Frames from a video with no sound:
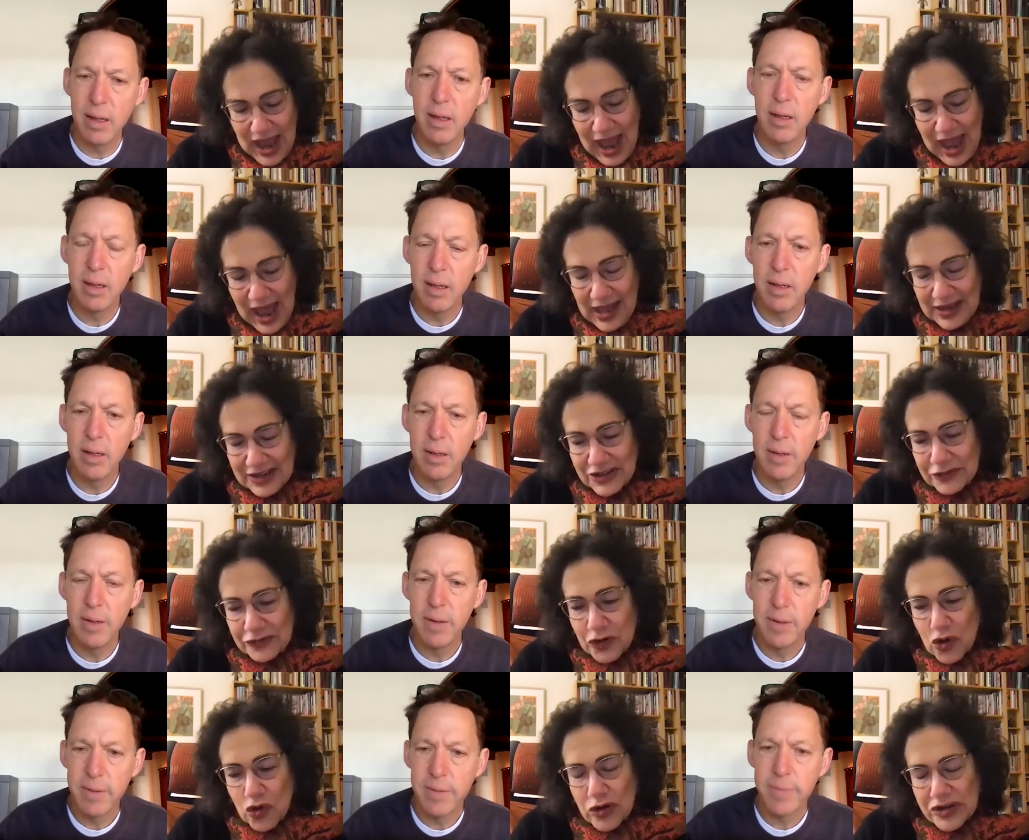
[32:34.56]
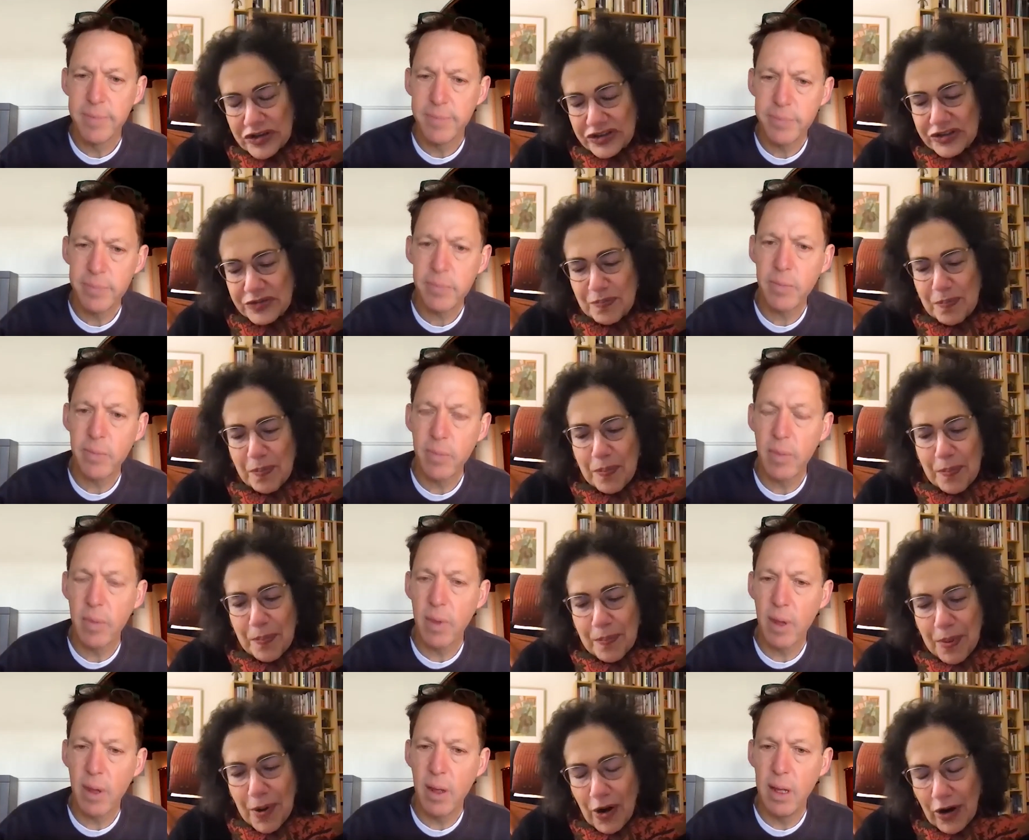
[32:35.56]
Speaker 1: And of course,
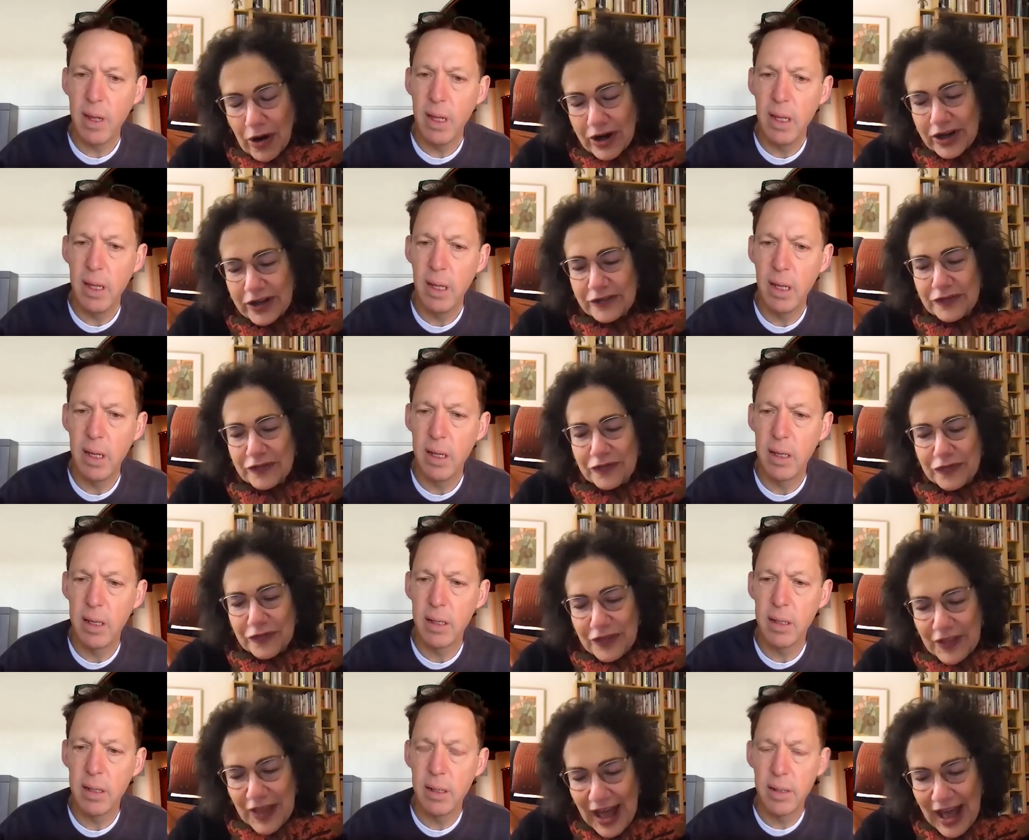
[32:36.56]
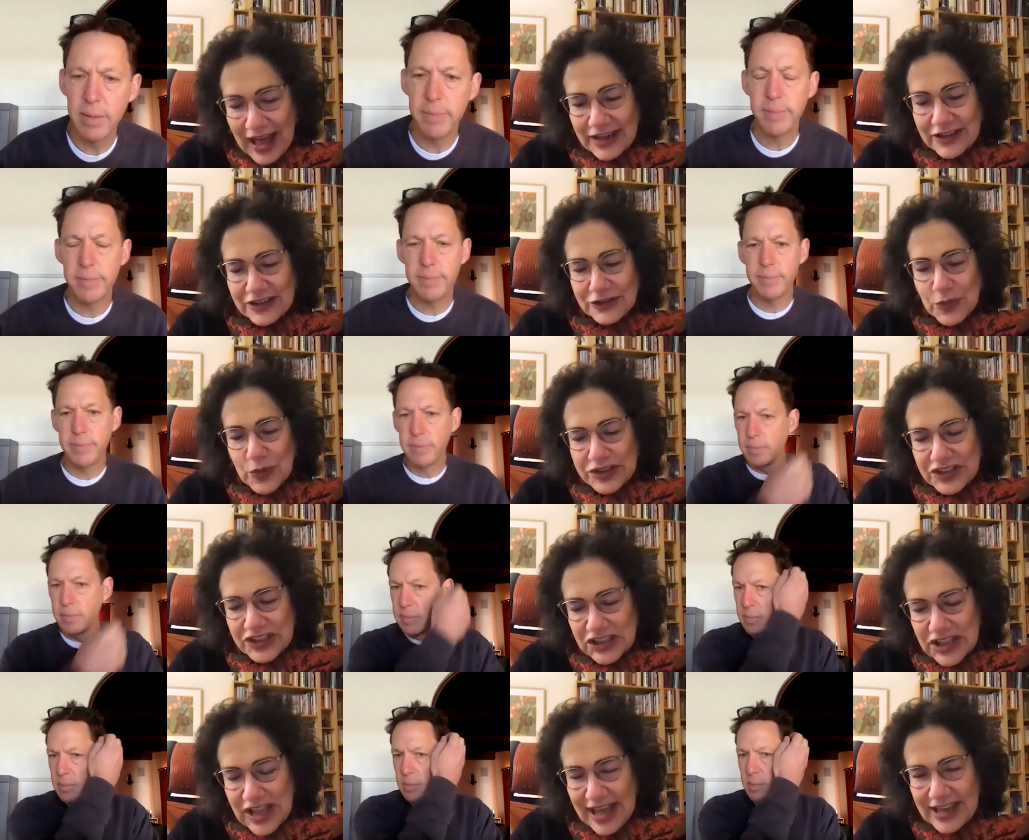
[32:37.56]
part of that is
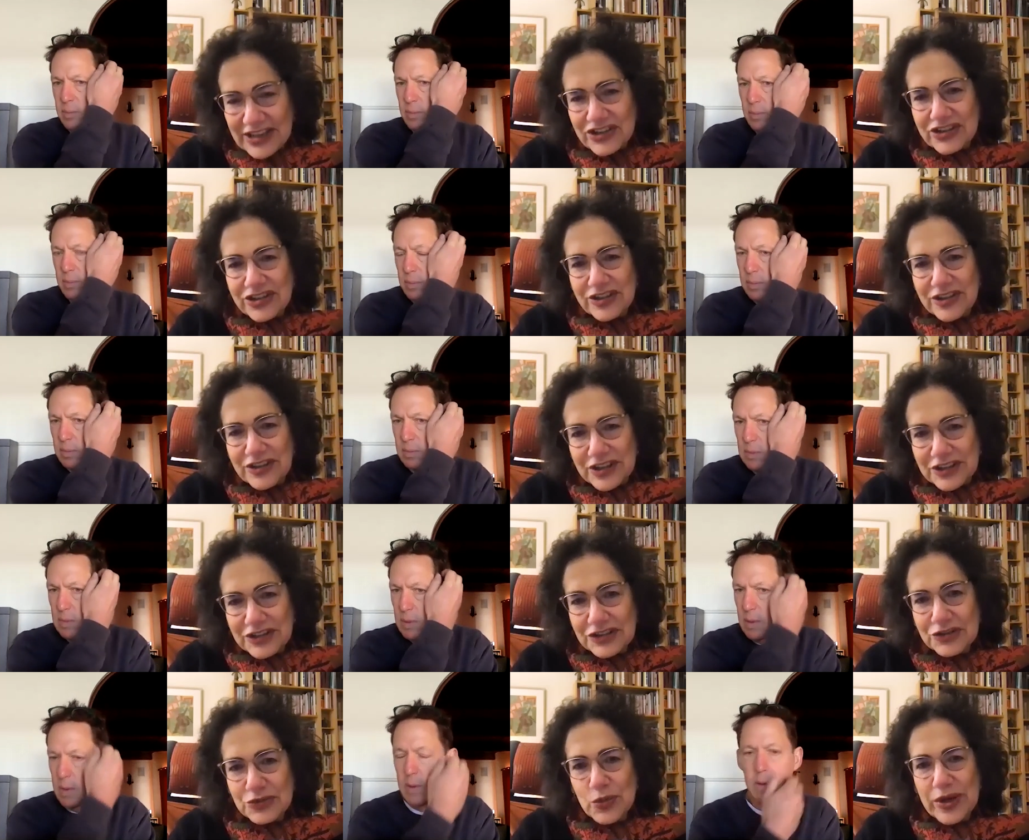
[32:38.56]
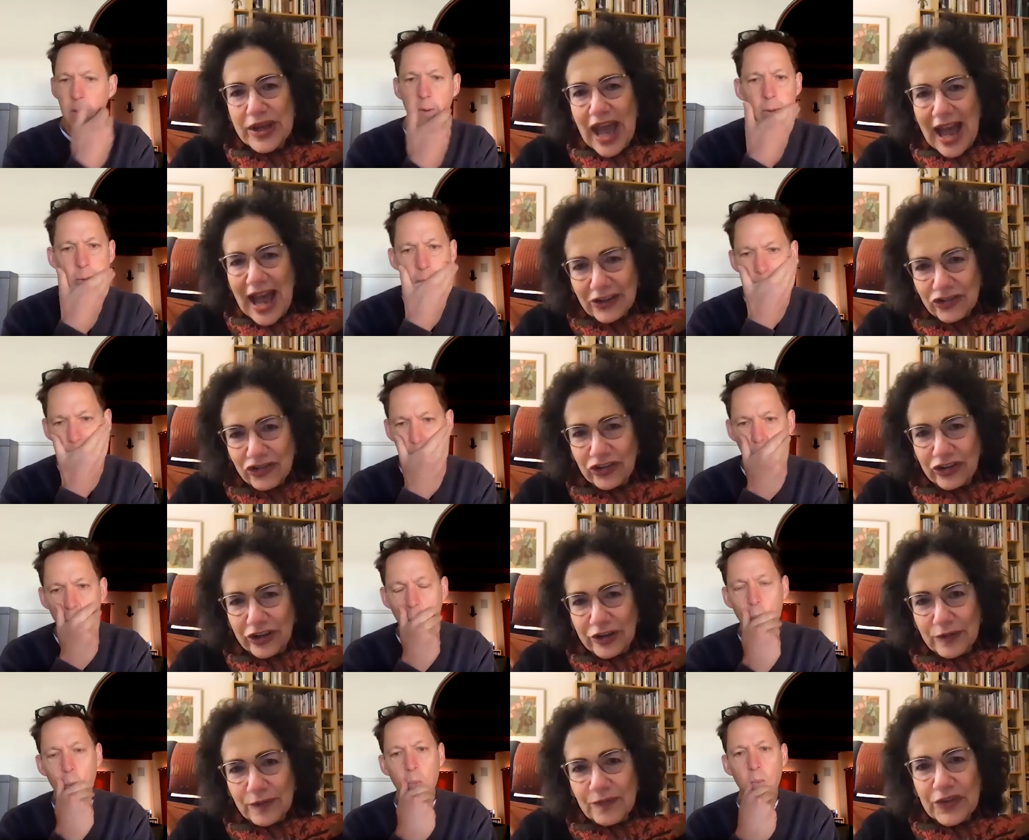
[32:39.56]
what's led to this
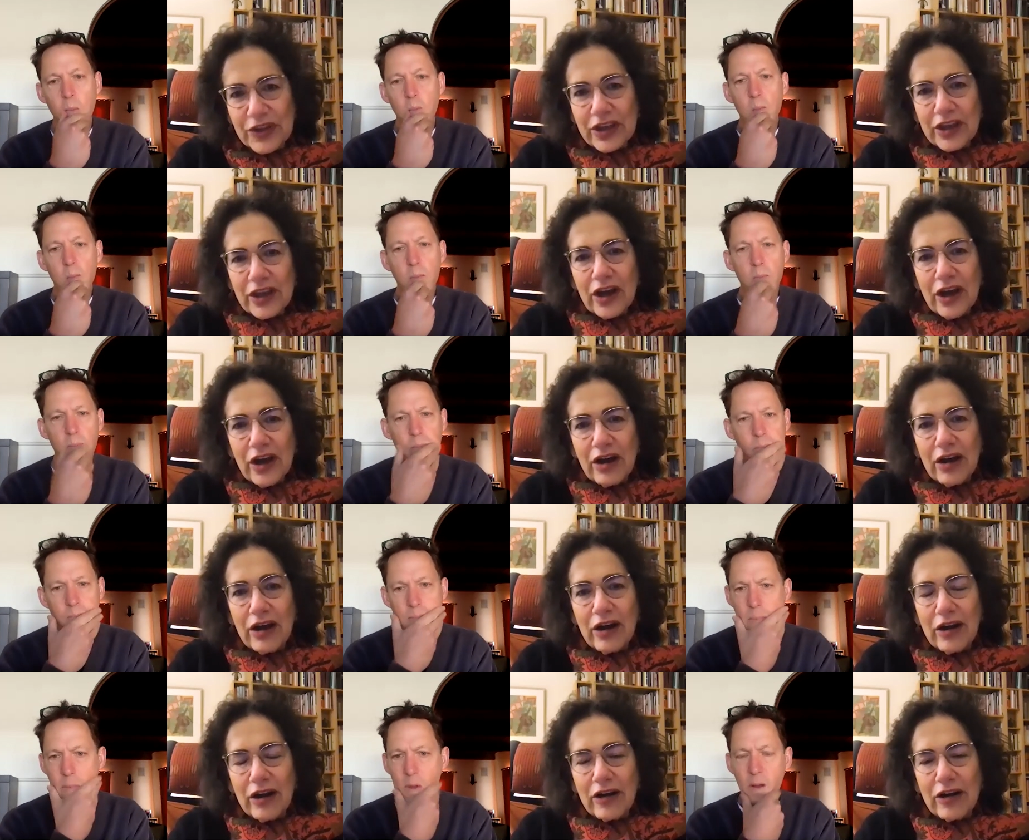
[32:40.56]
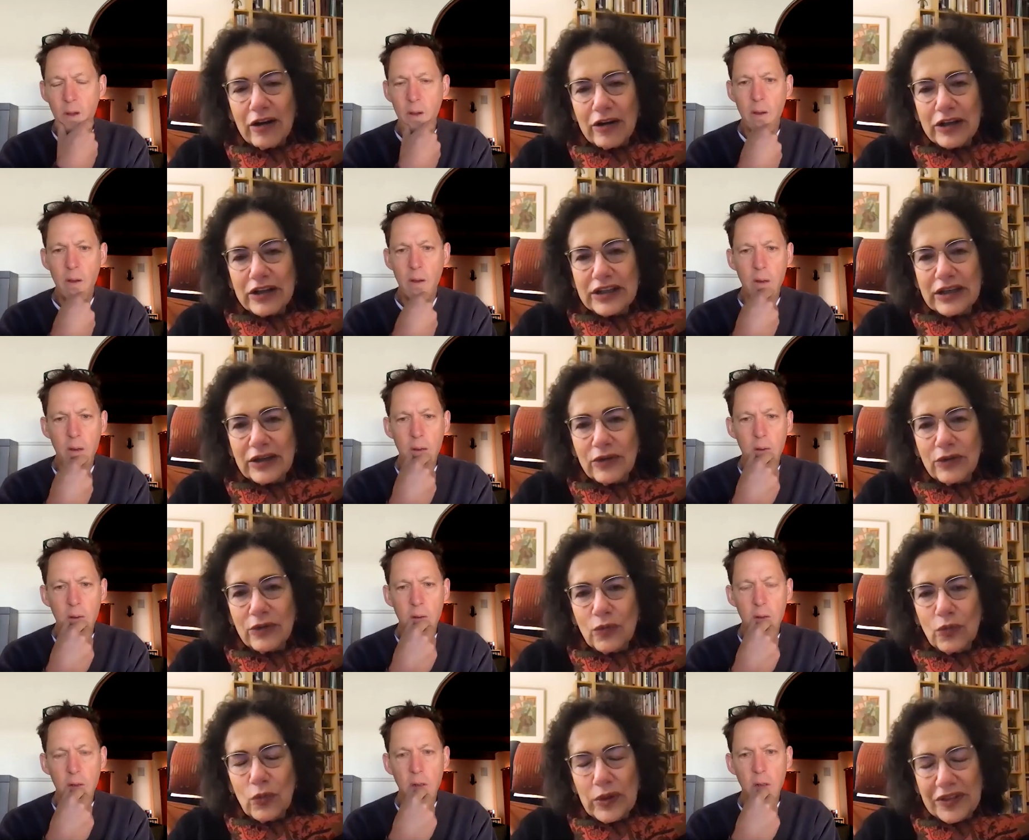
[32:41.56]
reaction uh,
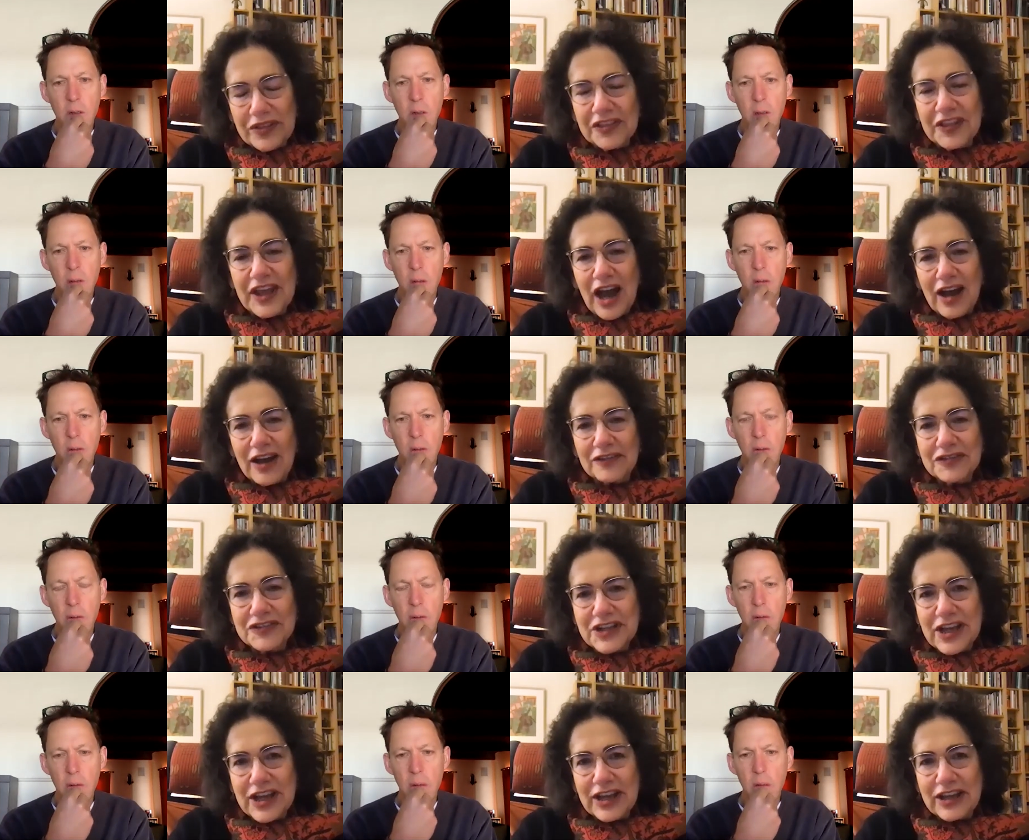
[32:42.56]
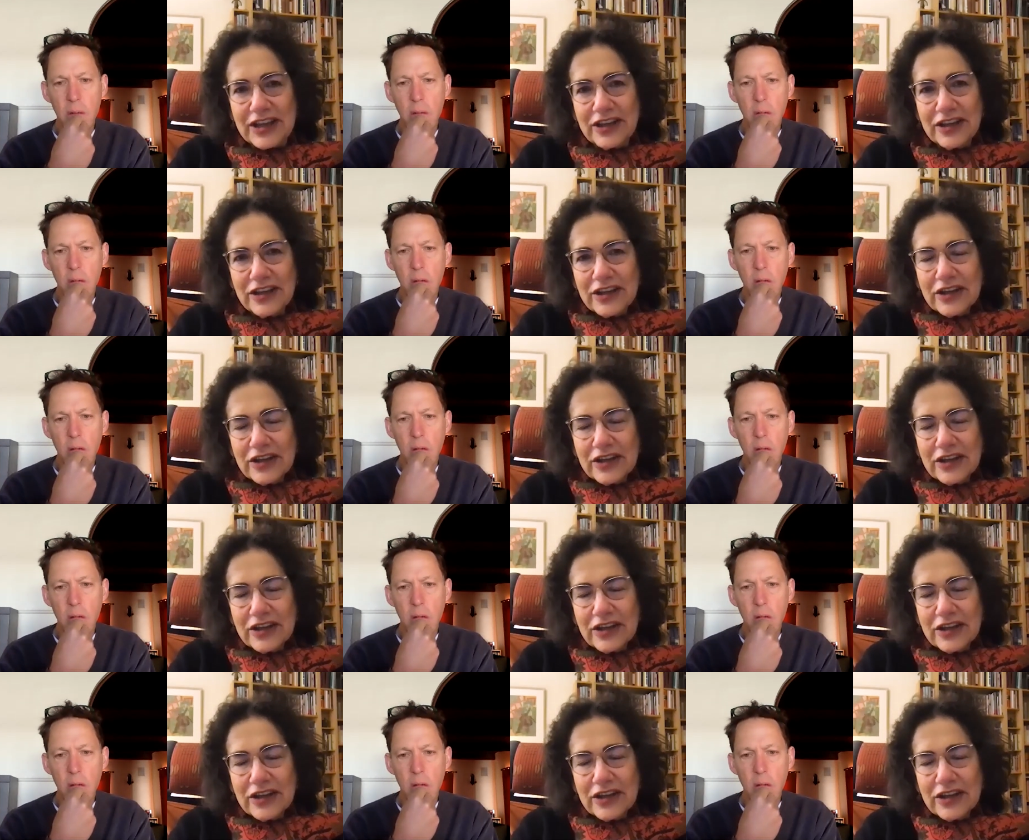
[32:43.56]
with the AfD.